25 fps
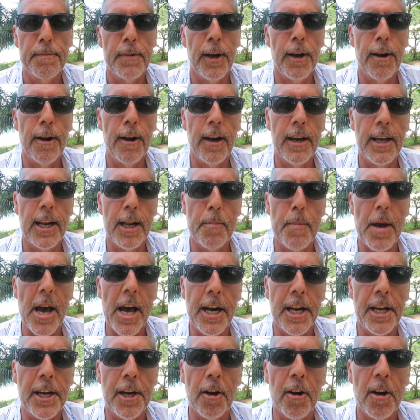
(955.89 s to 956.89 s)
all right, I'm
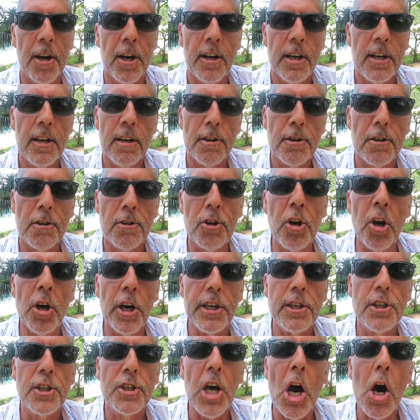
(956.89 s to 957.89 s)
out of here.
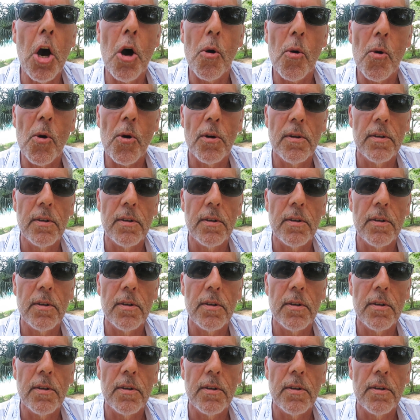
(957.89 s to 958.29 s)
Good, go.